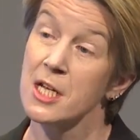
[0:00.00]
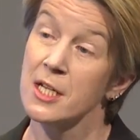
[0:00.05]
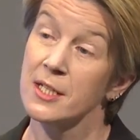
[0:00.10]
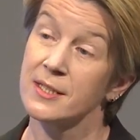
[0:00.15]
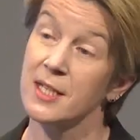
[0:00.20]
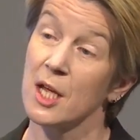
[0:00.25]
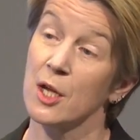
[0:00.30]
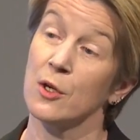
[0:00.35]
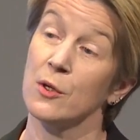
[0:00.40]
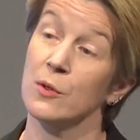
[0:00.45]

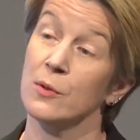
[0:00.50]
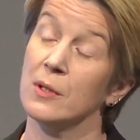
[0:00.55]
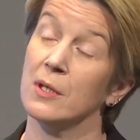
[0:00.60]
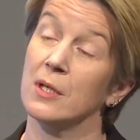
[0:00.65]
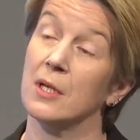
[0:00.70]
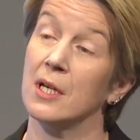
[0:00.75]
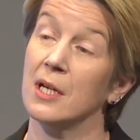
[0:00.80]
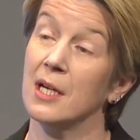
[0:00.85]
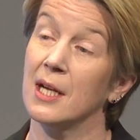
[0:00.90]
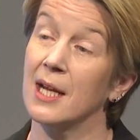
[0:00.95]
So,
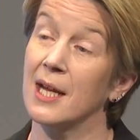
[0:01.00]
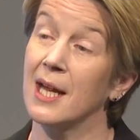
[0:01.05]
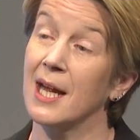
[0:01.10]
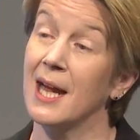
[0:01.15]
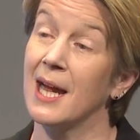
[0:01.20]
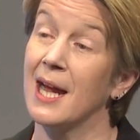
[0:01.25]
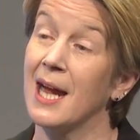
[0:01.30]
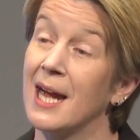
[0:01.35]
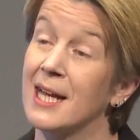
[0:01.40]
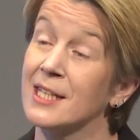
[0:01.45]

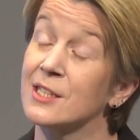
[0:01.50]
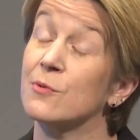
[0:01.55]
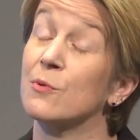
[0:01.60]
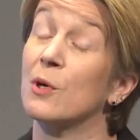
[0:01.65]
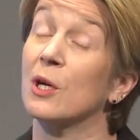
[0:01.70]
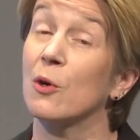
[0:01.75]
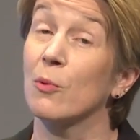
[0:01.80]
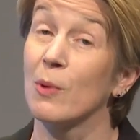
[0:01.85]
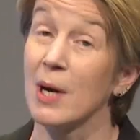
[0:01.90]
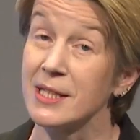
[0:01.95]
as
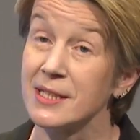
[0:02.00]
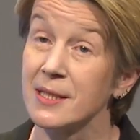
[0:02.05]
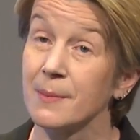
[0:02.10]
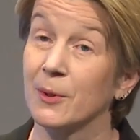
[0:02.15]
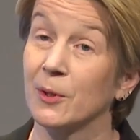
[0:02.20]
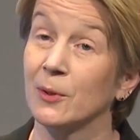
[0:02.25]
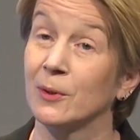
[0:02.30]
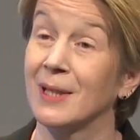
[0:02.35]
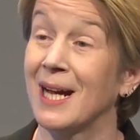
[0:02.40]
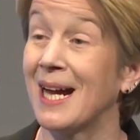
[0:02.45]

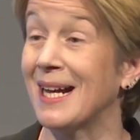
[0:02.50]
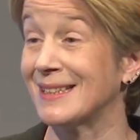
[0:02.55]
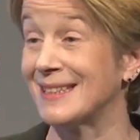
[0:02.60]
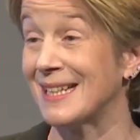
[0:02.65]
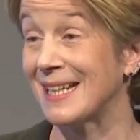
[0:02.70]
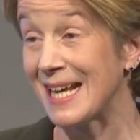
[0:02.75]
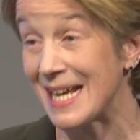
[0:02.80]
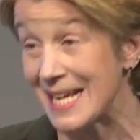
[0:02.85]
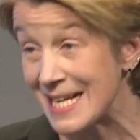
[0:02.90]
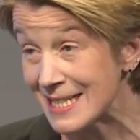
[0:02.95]
regrettable as
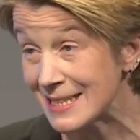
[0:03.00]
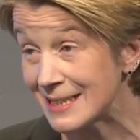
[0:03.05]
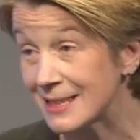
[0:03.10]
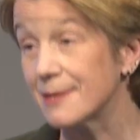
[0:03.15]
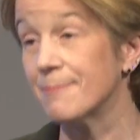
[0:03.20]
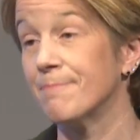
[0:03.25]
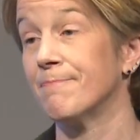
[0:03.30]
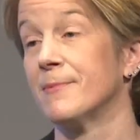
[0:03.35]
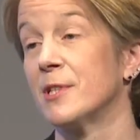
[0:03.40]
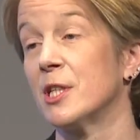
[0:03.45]
it
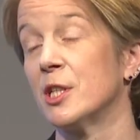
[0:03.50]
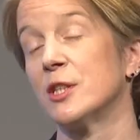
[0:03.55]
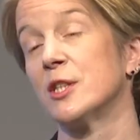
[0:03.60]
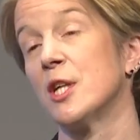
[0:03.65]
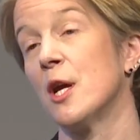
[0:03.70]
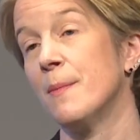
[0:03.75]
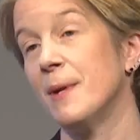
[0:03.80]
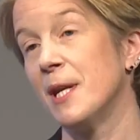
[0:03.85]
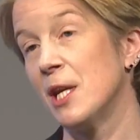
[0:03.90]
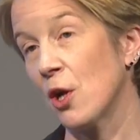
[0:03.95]
is that
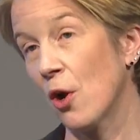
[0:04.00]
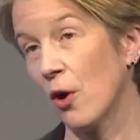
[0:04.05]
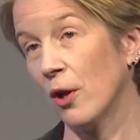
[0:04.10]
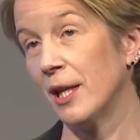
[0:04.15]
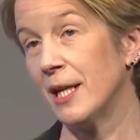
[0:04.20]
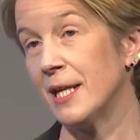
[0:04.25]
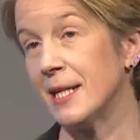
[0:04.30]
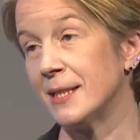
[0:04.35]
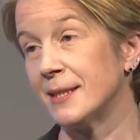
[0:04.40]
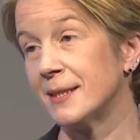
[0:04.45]
so many
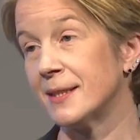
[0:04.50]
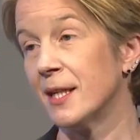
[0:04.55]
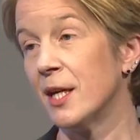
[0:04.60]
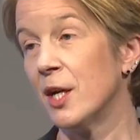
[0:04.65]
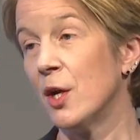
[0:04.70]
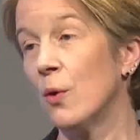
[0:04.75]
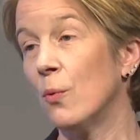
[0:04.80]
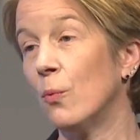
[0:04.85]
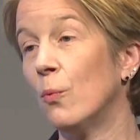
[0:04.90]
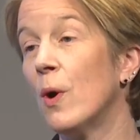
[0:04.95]
colleagues
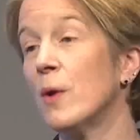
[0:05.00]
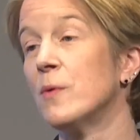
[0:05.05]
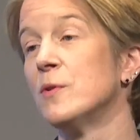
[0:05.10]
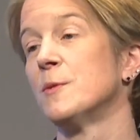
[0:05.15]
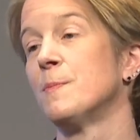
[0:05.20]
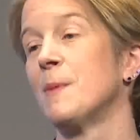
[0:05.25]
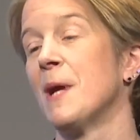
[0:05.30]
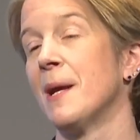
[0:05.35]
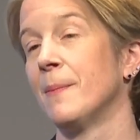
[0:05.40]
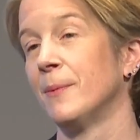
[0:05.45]

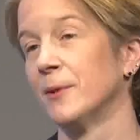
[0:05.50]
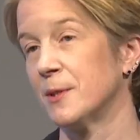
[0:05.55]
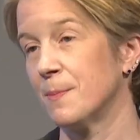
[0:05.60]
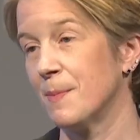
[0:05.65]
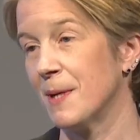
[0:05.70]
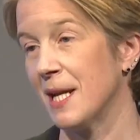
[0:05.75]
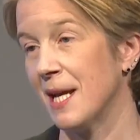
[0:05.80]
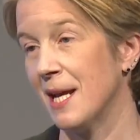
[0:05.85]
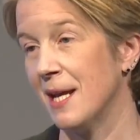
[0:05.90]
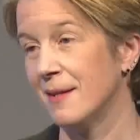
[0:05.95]
won't be able to
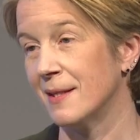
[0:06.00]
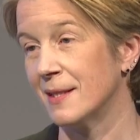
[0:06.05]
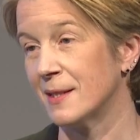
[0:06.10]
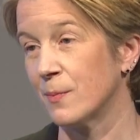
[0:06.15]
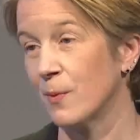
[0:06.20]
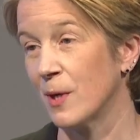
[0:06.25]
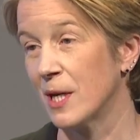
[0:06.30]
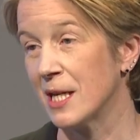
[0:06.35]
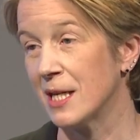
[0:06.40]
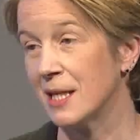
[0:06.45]
be here
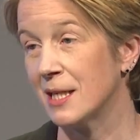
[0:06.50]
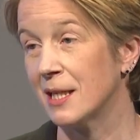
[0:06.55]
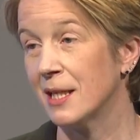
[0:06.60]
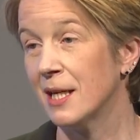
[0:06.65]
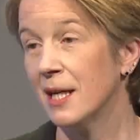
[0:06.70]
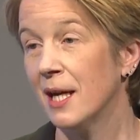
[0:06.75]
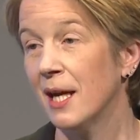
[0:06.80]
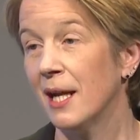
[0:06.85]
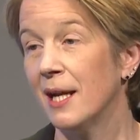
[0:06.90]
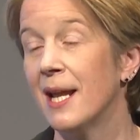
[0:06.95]
this week,
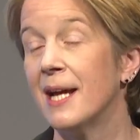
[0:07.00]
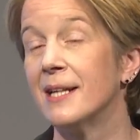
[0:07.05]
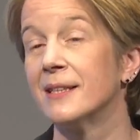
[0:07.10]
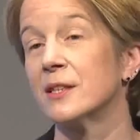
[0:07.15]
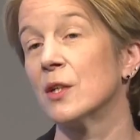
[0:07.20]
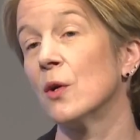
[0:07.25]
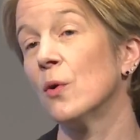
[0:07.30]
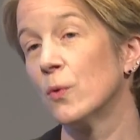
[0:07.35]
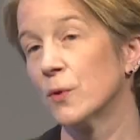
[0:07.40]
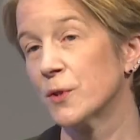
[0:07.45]

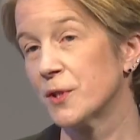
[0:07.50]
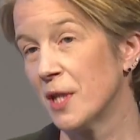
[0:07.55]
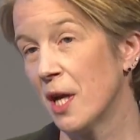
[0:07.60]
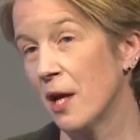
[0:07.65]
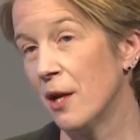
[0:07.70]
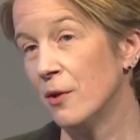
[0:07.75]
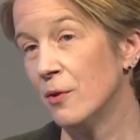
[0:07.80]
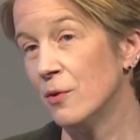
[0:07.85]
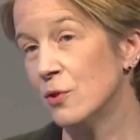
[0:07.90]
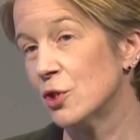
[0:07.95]
let's
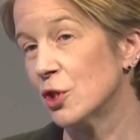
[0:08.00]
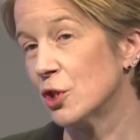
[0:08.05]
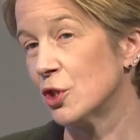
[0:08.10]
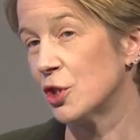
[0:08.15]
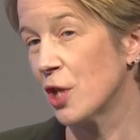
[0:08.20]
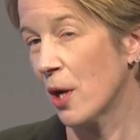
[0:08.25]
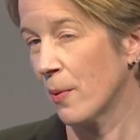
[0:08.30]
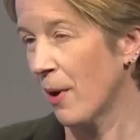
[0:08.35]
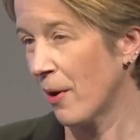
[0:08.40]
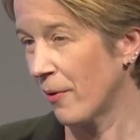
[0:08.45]
also just
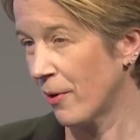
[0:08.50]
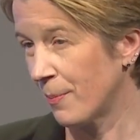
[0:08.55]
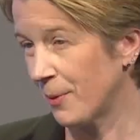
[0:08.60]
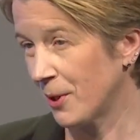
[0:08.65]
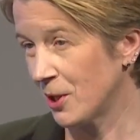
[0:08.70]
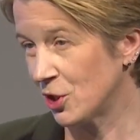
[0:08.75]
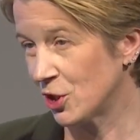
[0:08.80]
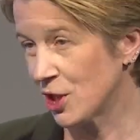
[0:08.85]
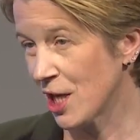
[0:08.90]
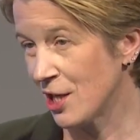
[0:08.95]
show our
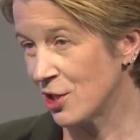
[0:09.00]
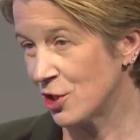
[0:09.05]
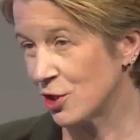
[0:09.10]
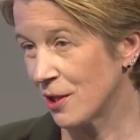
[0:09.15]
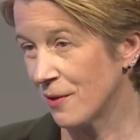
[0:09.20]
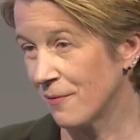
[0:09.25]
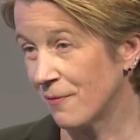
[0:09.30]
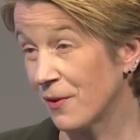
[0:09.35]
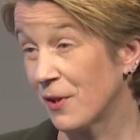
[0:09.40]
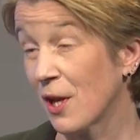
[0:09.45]

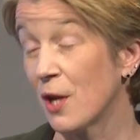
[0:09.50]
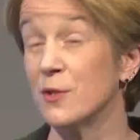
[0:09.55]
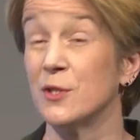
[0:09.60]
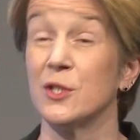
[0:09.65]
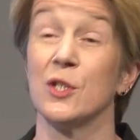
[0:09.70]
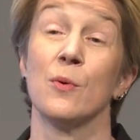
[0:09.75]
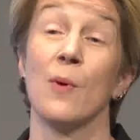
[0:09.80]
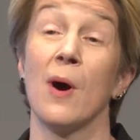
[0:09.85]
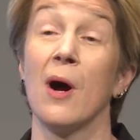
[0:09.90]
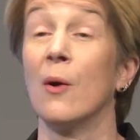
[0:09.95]
appreciation for those
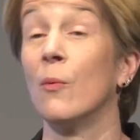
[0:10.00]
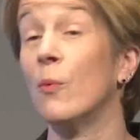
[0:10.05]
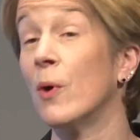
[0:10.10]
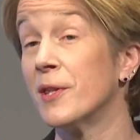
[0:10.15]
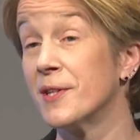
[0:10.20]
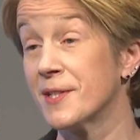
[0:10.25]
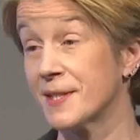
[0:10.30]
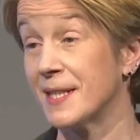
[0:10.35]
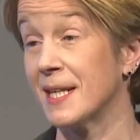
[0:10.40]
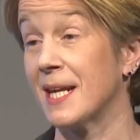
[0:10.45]
who are
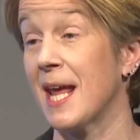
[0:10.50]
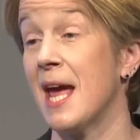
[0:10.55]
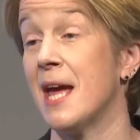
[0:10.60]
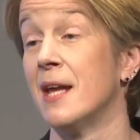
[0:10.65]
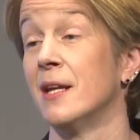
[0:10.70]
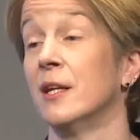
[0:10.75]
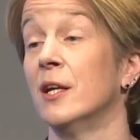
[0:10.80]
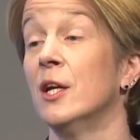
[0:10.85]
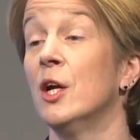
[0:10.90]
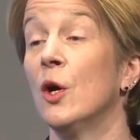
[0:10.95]
once
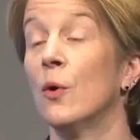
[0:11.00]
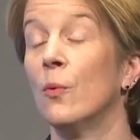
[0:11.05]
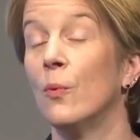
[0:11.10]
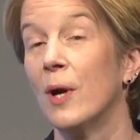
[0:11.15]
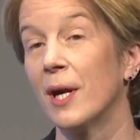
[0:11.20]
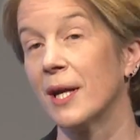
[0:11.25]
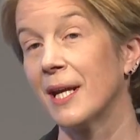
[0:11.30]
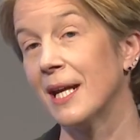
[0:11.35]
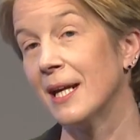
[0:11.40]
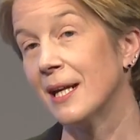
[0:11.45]
again
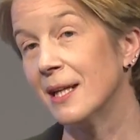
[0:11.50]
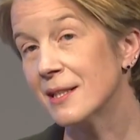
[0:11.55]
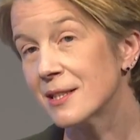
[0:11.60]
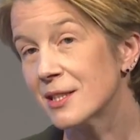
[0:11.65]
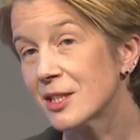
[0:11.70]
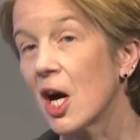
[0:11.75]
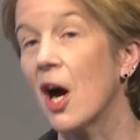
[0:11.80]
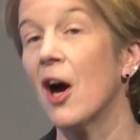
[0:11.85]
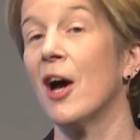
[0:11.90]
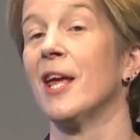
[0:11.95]
working
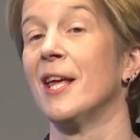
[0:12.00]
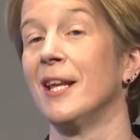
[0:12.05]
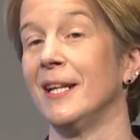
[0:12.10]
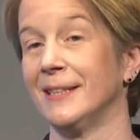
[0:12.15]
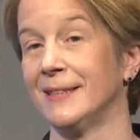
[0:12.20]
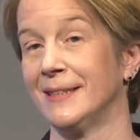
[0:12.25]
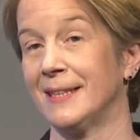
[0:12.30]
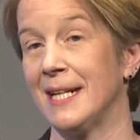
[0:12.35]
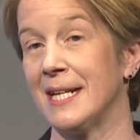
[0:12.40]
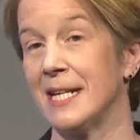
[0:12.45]

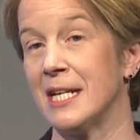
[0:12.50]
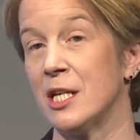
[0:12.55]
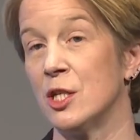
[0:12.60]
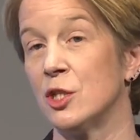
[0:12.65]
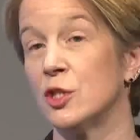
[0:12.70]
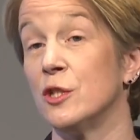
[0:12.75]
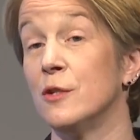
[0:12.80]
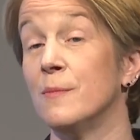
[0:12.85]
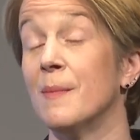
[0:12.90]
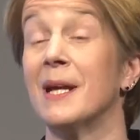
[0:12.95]
tirelessly
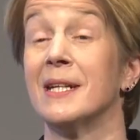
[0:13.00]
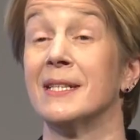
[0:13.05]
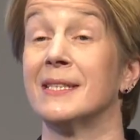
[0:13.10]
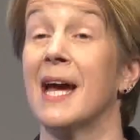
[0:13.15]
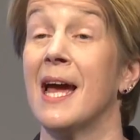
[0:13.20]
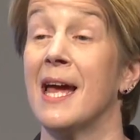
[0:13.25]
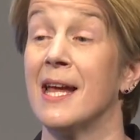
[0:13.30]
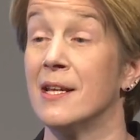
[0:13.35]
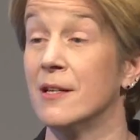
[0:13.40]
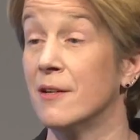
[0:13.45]
to
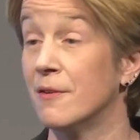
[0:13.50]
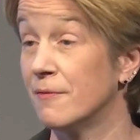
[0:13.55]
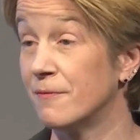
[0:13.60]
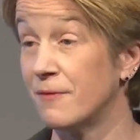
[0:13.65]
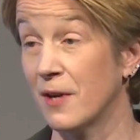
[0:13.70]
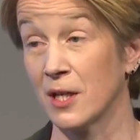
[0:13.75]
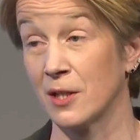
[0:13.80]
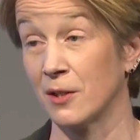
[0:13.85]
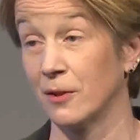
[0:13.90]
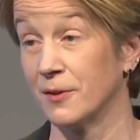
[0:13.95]
maintain
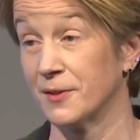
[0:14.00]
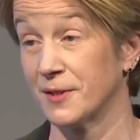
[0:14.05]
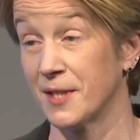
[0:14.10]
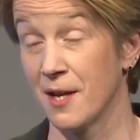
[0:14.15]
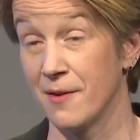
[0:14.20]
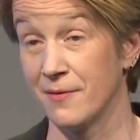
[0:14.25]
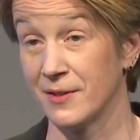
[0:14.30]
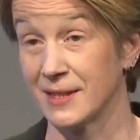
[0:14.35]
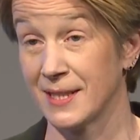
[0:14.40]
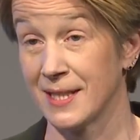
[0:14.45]
vital
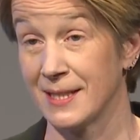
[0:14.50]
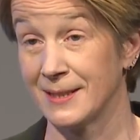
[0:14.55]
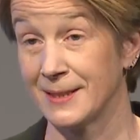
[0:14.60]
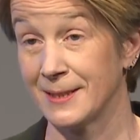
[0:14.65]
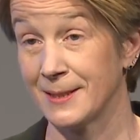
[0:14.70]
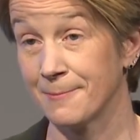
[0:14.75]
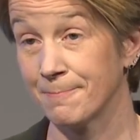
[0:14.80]
services.